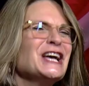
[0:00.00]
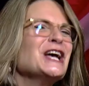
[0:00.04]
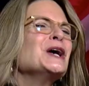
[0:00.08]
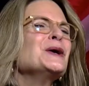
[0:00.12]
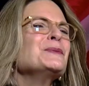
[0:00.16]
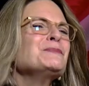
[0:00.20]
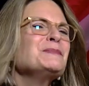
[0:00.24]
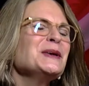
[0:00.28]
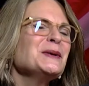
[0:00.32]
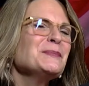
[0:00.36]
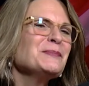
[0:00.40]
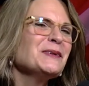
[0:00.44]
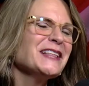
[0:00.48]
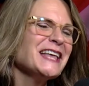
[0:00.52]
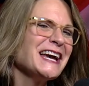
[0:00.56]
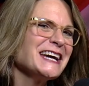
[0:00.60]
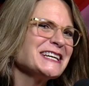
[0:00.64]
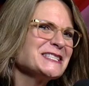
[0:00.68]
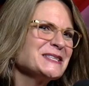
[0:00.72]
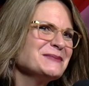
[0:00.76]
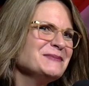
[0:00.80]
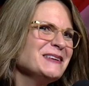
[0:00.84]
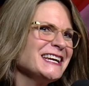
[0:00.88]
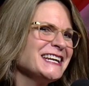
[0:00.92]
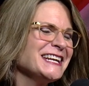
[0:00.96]
People
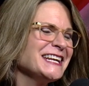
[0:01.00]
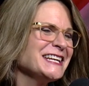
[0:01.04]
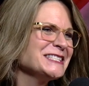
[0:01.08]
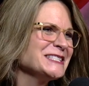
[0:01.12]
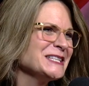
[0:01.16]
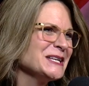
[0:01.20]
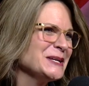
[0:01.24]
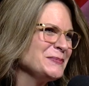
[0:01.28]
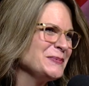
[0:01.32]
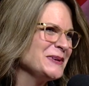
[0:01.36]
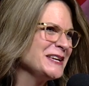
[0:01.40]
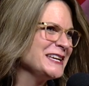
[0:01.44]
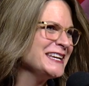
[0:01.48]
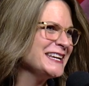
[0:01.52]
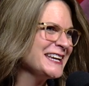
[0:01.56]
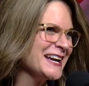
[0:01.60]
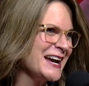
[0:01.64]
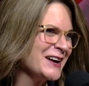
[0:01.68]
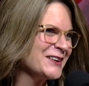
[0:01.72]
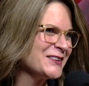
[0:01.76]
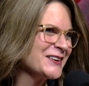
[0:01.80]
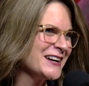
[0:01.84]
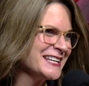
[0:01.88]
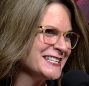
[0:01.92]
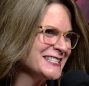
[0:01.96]
ask me at SAP
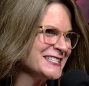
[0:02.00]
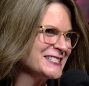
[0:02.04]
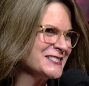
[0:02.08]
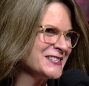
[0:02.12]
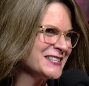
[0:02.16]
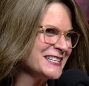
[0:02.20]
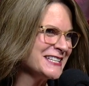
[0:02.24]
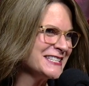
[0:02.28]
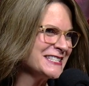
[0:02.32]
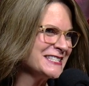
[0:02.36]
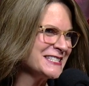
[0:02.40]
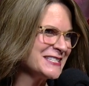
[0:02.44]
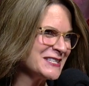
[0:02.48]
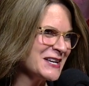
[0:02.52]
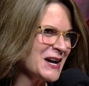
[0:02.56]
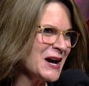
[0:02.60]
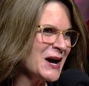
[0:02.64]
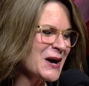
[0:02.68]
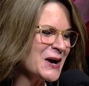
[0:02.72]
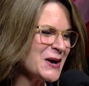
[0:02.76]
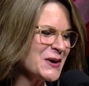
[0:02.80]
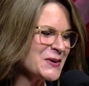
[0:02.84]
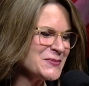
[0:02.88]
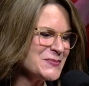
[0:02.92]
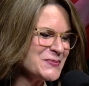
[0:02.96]
how I do this,
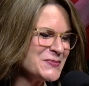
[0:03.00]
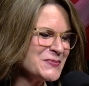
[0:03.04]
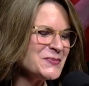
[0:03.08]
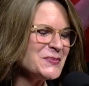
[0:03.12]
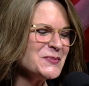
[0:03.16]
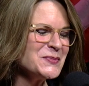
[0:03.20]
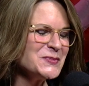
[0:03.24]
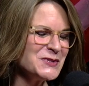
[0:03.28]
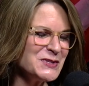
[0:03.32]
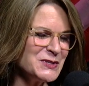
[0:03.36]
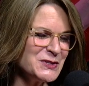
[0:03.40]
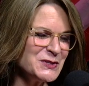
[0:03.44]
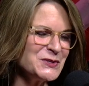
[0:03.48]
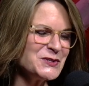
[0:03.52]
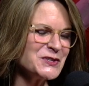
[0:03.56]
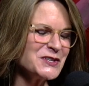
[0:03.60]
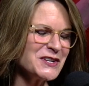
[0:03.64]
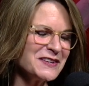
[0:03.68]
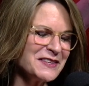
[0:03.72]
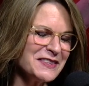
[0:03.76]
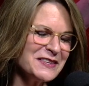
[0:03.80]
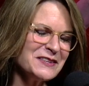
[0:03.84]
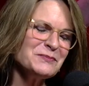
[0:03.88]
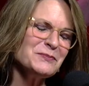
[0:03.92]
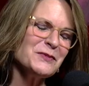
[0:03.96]

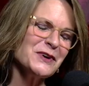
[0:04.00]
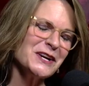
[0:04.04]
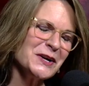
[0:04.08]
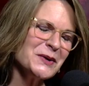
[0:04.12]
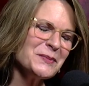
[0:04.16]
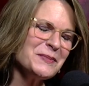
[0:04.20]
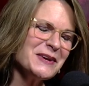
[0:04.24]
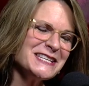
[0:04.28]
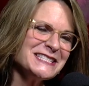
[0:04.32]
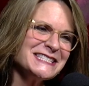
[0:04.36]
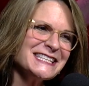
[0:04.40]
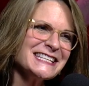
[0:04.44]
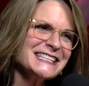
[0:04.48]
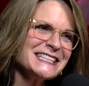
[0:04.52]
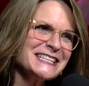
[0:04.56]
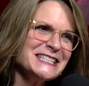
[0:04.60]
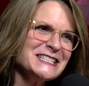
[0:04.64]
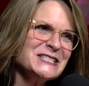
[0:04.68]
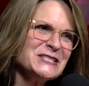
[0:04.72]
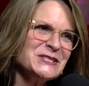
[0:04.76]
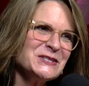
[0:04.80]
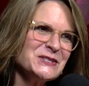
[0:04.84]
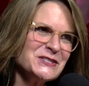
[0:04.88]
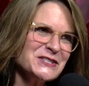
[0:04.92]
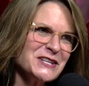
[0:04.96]
what are basically
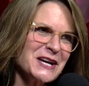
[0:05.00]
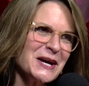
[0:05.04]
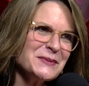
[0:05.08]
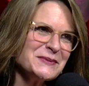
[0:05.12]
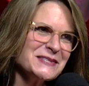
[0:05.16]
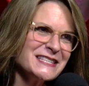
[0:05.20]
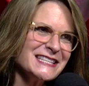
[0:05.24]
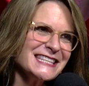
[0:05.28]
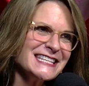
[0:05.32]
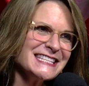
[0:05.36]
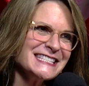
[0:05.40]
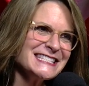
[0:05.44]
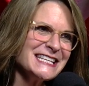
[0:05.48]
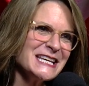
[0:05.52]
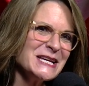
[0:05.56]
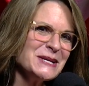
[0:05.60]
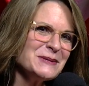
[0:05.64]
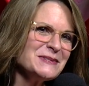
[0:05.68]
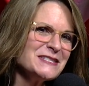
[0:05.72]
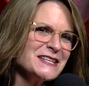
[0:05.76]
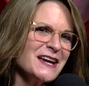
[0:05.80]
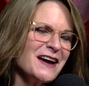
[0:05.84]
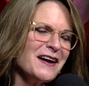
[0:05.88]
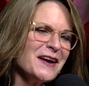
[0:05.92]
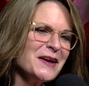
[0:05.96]
two jobs at the same
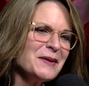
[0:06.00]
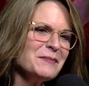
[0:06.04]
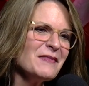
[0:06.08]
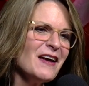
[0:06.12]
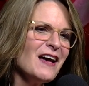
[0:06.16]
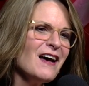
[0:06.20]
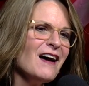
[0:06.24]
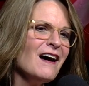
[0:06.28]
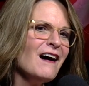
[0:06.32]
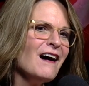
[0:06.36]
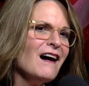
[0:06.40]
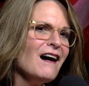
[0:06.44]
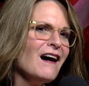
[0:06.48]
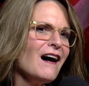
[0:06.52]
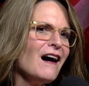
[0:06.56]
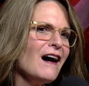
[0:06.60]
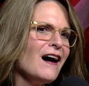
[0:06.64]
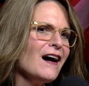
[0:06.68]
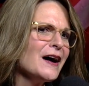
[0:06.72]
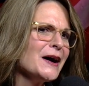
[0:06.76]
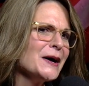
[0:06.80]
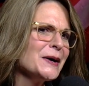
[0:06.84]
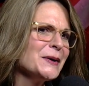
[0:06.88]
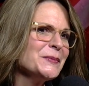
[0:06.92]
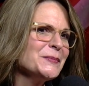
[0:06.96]
time.
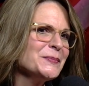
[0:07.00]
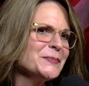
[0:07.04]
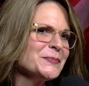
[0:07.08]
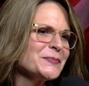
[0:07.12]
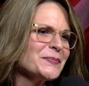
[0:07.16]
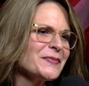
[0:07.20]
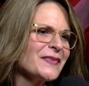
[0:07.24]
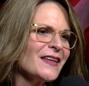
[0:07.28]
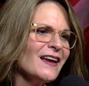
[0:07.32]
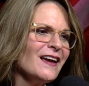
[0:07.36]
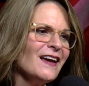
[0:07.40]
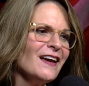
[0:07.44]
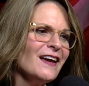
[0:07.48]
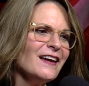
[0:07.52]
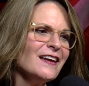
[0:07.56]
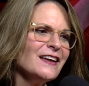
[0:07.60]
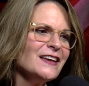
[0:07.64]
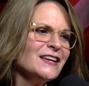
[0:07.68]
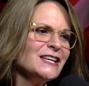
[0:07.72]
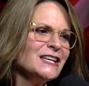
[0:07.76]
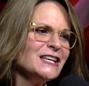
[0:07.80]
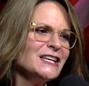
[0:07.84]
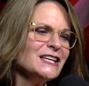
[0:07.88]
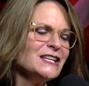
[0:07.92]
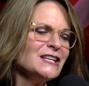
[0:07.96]

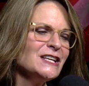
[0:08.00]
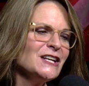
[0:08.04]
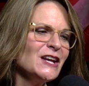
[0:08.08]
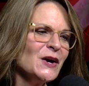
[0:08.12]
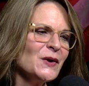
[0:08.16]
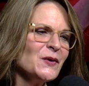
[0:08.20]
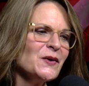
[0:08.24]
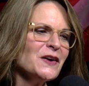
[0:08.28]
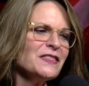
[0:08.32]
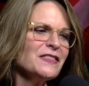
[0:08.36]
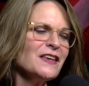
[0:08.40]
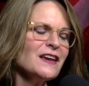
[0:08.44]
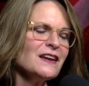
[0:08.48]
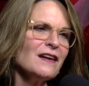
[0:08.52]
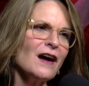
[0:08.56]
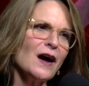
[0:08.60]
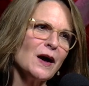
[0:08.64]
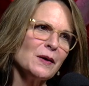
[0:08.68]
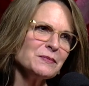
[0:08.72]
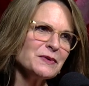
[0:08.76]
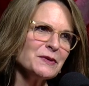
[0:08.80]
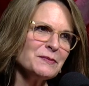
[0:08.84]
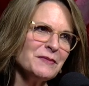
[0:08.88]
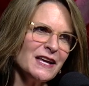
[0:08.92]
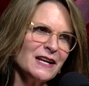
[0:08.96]
You know, they
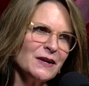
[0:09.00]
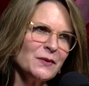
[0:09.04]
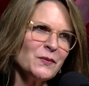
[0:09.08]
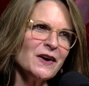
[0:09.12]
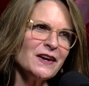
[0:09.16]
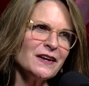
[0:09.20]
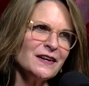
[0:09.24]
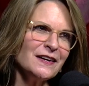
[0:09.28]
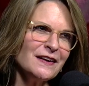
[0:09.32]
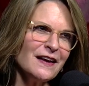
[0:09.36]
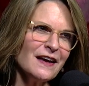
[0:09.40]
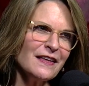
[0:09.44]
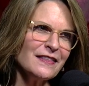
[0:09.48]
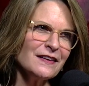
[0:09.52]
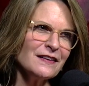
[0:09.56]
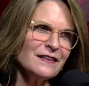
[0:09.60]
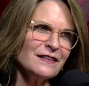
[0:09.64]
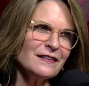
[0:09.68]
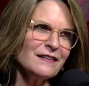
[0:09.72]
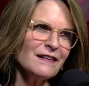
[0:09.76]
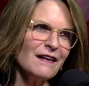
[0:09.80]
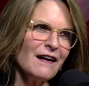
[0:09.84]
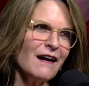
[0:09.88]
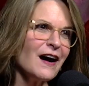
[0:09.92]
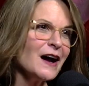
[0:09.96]
complement one
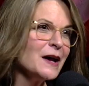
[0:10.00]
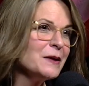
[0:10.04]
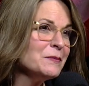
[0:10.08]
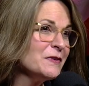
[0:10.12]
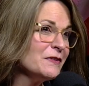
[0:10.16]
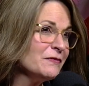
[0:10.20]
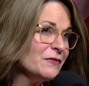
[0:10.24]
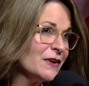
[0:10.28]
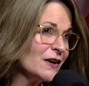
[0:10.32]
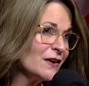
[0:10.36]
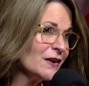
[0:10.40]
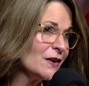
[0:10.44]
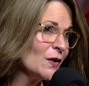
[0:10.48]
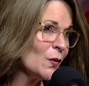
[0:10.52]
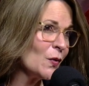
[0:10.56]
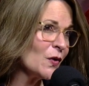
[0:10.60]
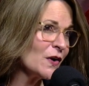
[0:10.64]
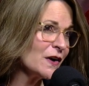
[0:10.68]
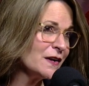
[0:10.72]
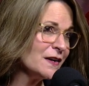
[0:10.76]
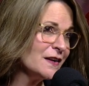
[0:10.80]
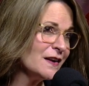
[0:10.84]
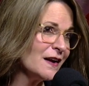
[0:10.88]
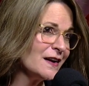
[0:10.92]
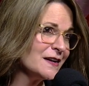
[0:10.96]
another. I'm a very
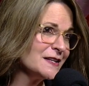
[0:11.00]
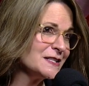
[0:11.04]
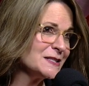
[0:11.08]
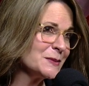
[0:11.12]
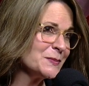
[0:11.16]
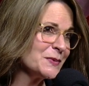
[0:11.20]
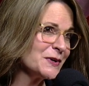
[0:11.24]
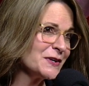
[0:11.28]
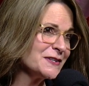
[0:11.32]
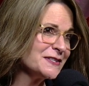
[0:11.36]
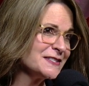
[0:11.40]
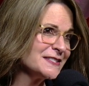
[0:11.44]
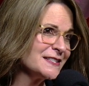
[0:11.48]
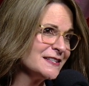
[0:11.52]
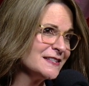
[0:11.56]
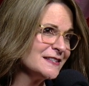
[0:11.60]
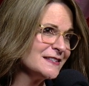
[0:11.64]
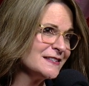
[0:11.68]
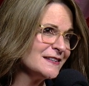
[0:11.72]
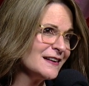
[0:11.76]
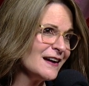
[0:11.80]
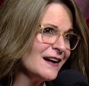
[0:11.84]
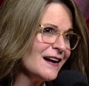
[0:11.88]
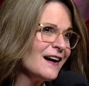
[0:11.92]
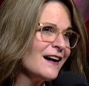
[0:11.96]
organized
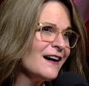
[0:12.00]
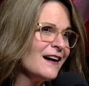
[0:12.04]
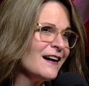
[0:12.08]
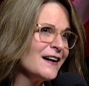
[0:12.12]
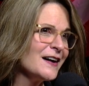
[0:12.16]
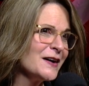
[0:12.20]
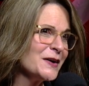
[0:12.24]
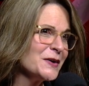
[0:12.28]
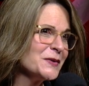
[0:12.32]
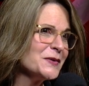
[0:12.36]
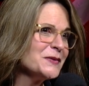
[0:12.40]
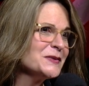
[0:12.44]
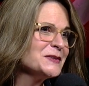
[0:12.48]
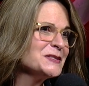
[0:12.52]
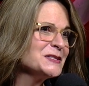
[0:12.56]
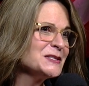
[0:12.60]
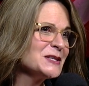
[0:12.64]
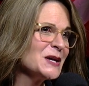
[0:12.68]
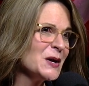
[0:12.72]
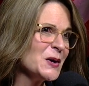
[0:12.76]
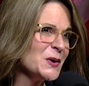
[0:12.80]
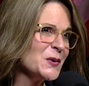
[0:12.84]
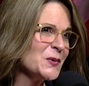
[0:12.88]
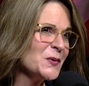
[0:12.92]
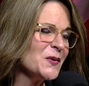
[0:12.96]
person,
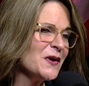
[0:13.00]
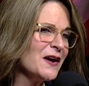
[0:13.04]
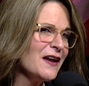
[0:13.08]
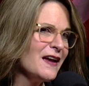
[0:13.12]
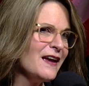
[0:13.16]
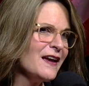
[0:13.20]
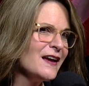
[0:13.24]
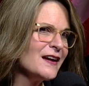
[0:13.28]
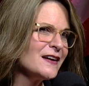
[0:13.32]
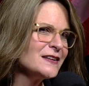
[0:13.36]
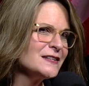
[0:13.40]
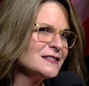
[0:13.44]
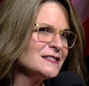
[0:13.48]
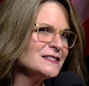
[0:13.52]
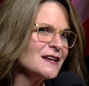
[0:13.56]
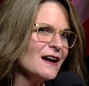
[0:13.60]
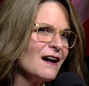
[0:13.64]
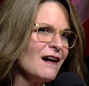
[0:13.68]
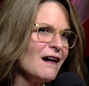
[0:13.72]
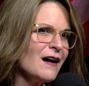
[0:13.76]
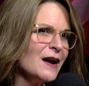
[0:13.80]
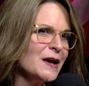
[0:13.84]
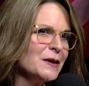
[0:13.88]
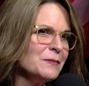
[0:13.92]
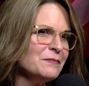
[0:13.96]
and
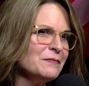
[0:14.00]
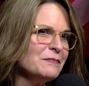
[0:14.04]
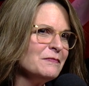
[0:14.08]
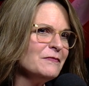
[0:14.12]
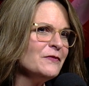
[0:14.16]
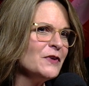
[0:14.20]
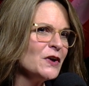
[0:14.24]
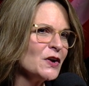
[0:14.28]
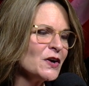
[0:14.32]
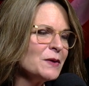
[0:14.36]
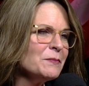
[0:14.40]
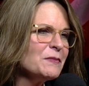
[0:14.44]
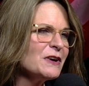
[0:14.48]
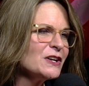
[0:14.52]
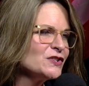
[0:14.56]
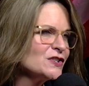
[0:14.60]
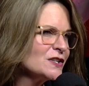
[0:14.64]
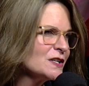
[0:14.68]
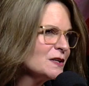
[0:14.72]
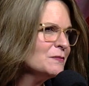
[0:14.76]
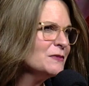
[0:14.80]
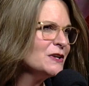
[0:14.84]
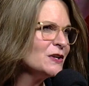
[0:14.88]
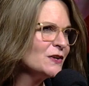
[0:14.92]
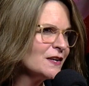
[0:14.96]
I'm very much a
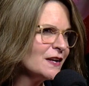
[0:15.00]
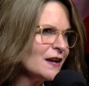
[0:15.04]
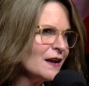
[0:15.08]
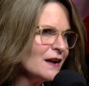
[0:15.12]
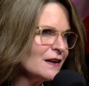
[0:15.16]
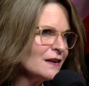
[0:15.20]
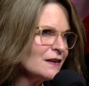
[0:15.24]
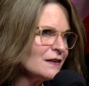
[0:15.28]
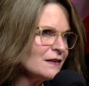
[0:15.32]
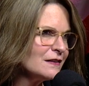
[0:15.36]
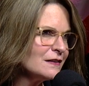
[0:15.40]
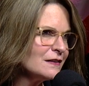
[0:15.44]
communicator.